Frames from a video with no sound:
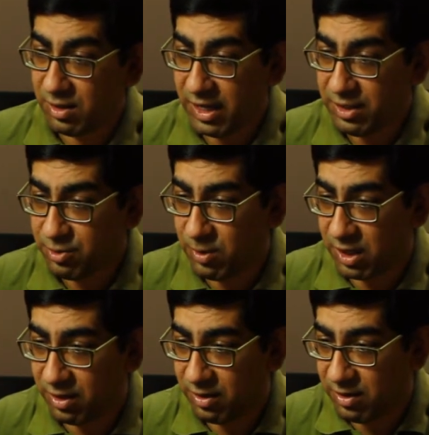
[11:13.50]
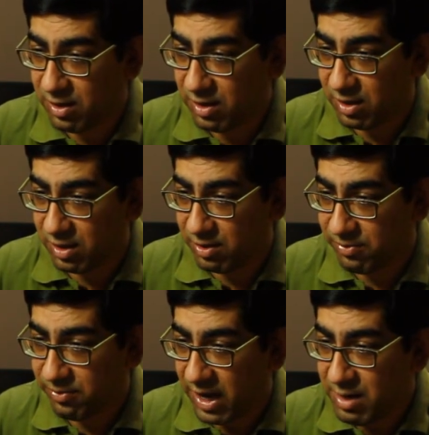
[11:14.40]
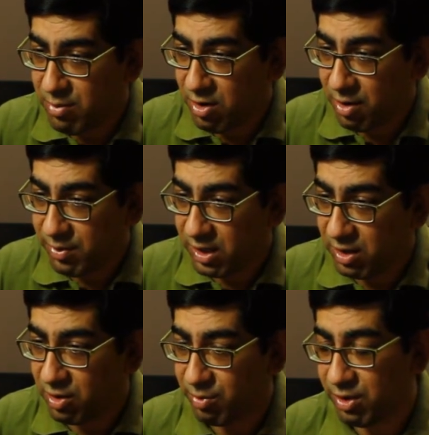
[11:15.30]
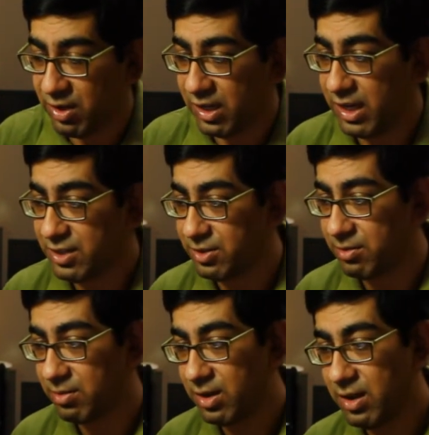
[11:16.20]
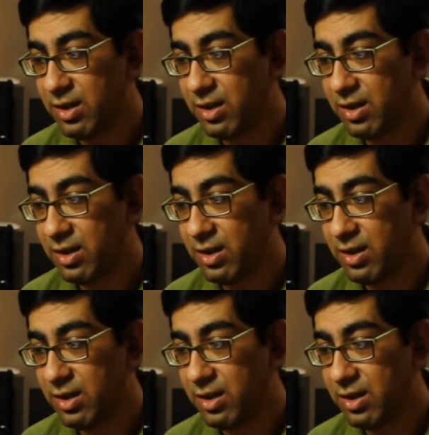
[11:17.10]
The next one, fiber optic communication,